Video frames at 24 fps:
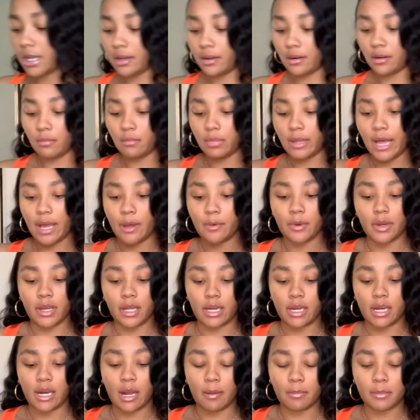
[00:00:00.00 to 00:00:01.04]
on the black one and
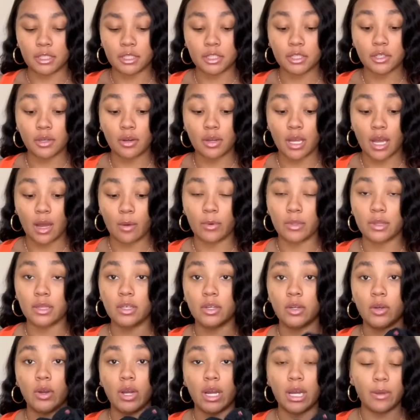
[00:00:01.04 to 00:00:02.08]
then I'm gonna show y'all what the
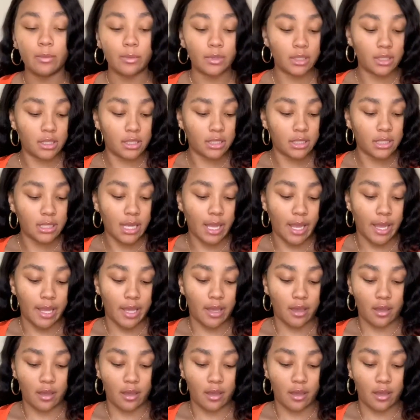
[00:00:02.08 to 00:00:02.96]
gray one looks like.